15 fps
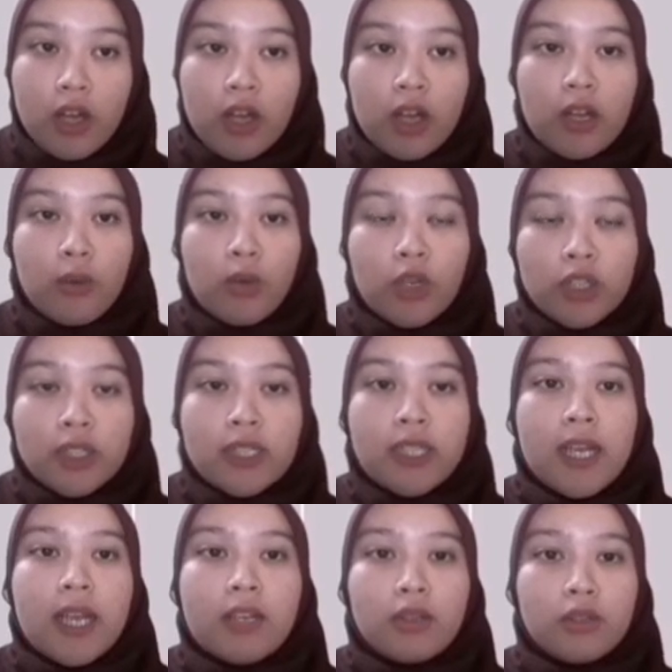oil,
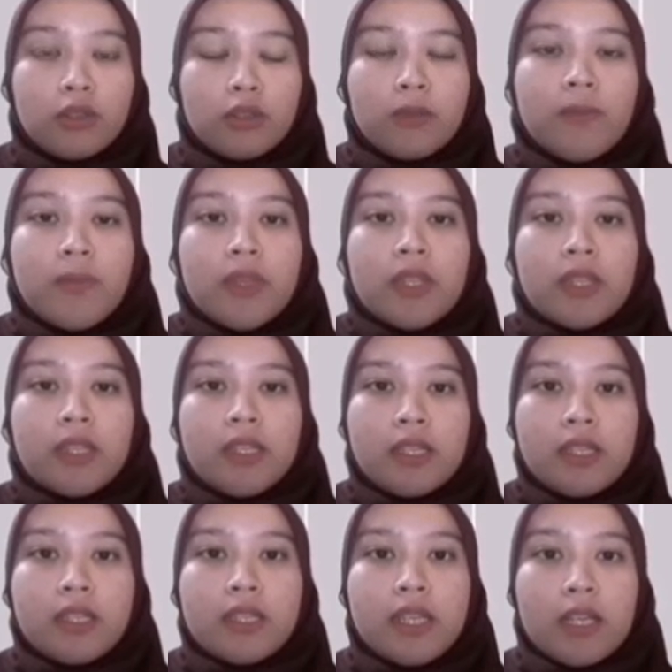water, and coal.
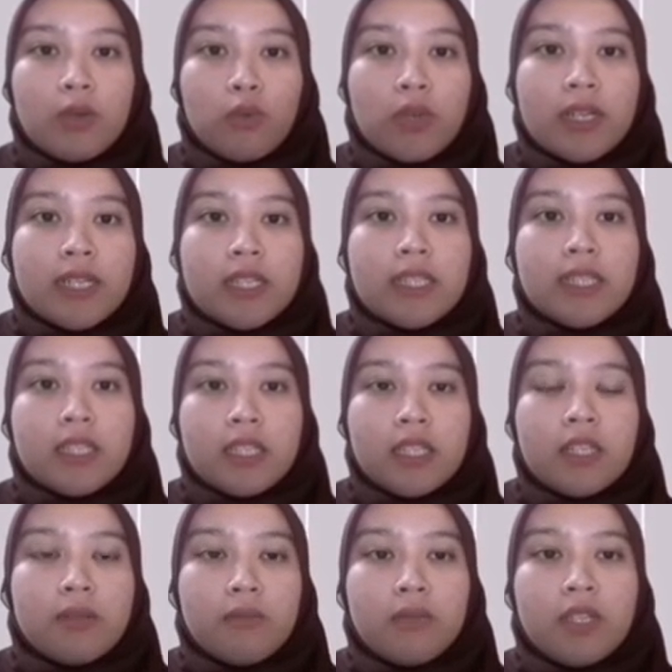The second one is
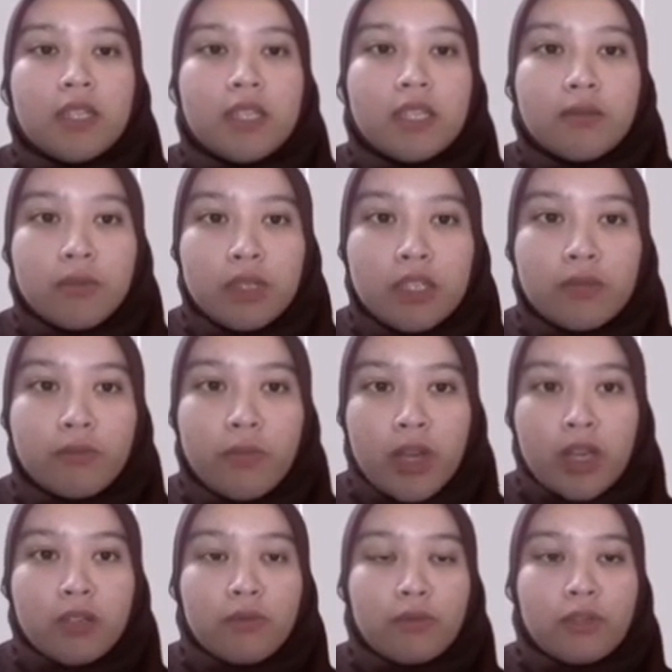lithium. Lithium is
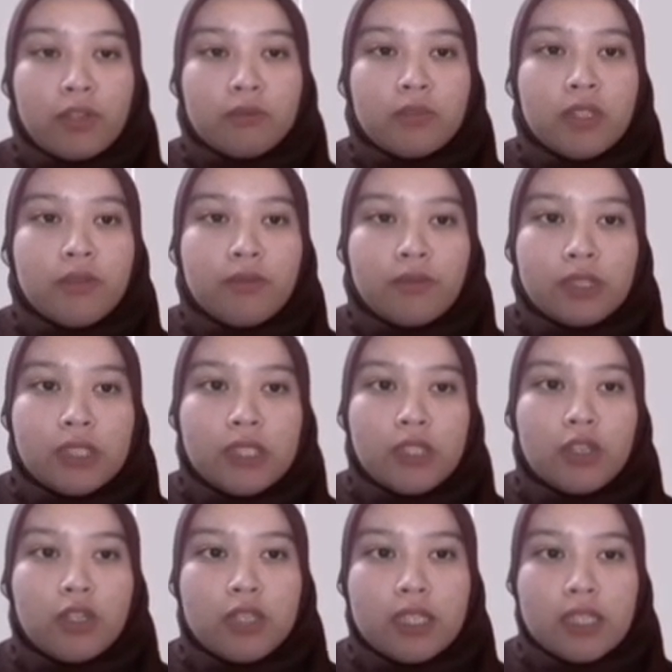mined from
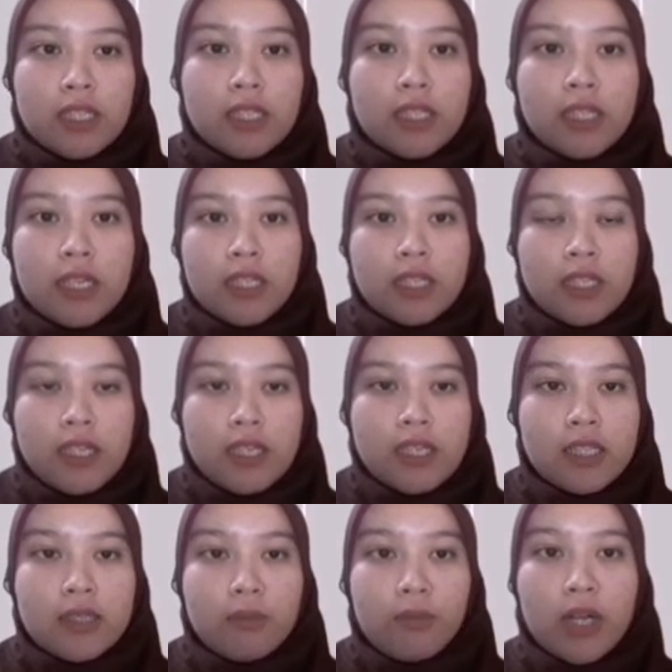different sources such
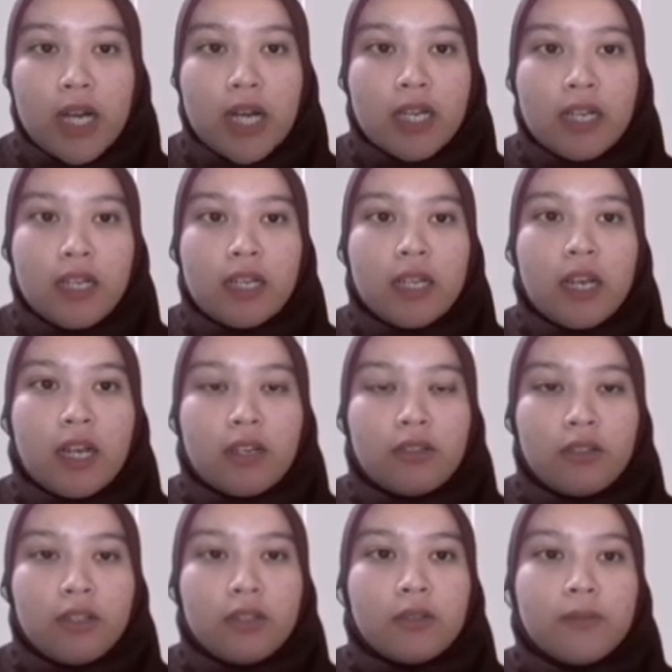as brine and
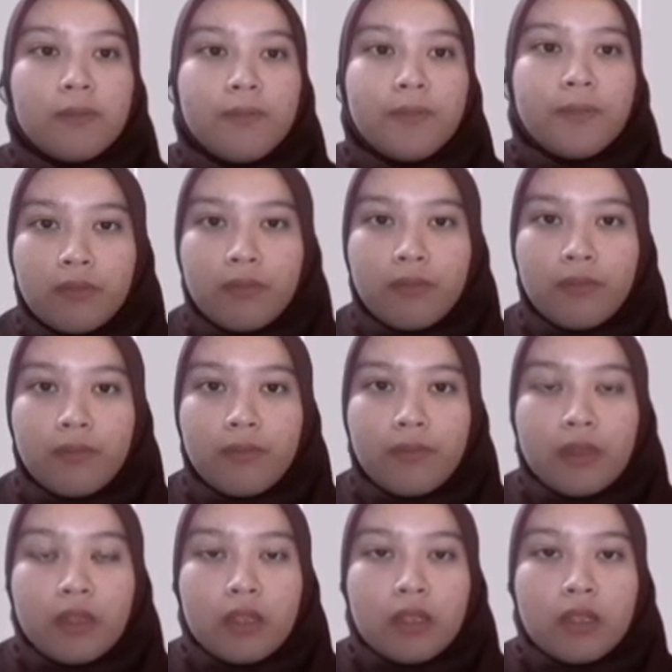hard rock.
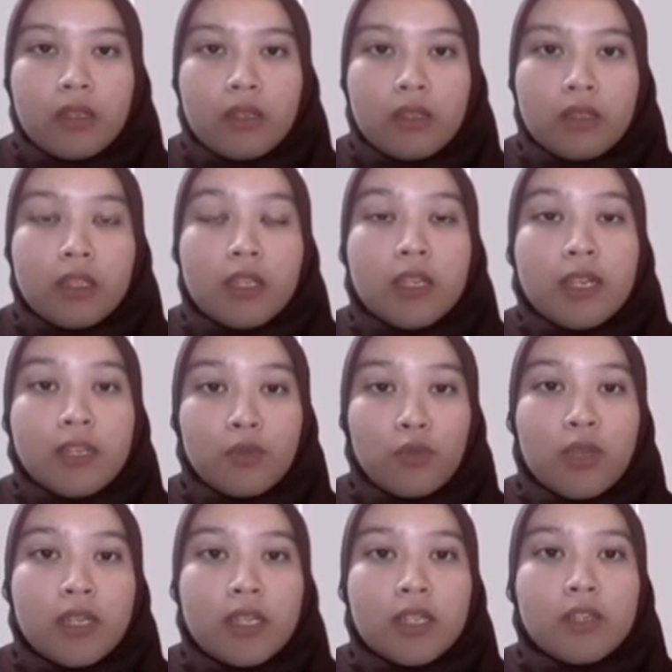The next
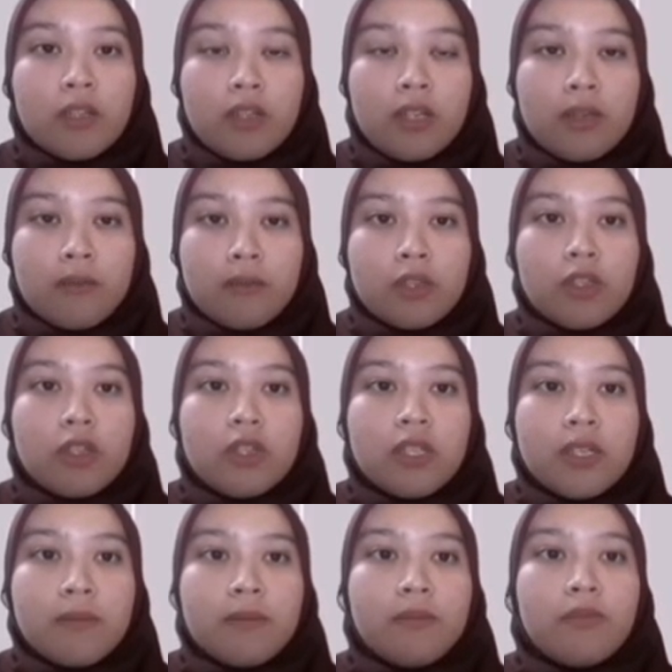one is sodium.
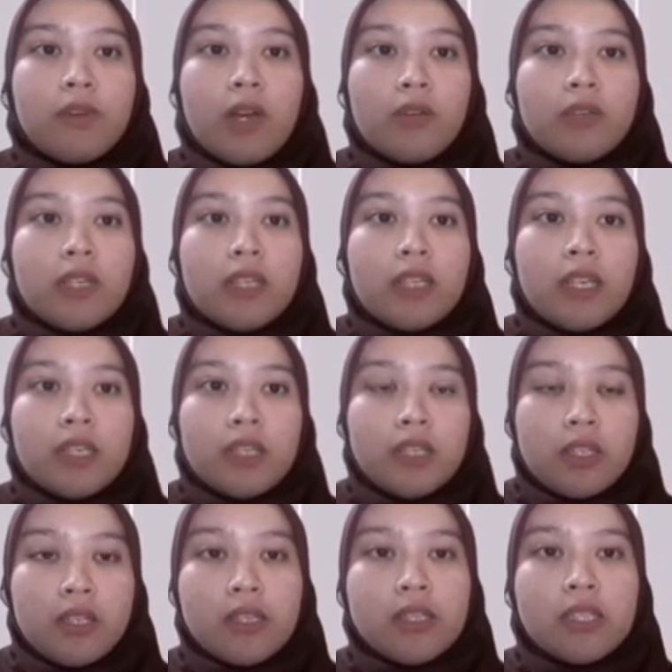Sodium found in
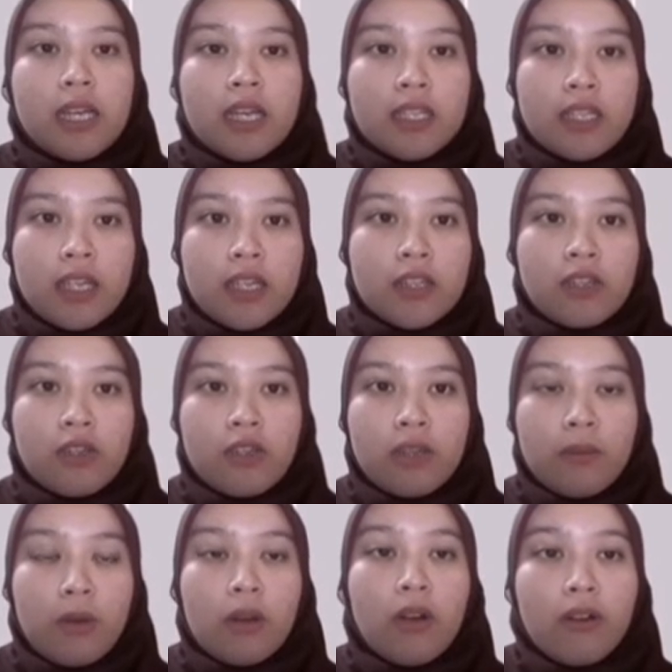nature such as
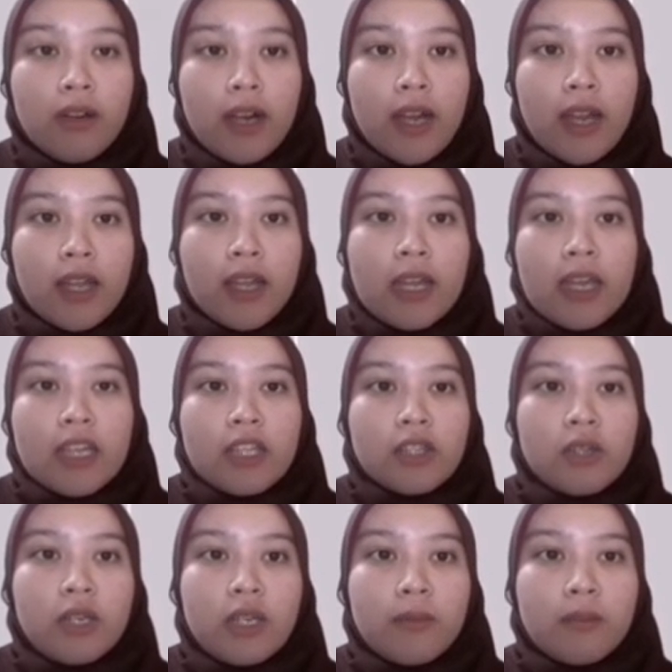sodium chloride,
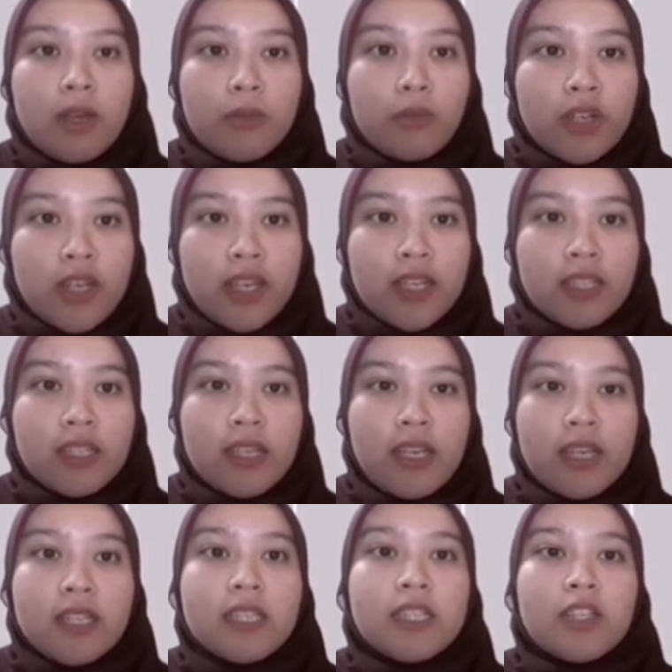sodium carbonate,
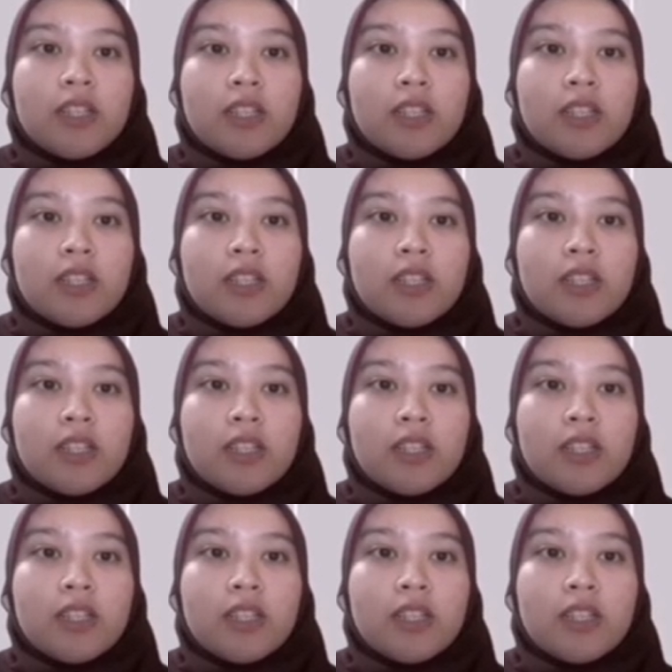and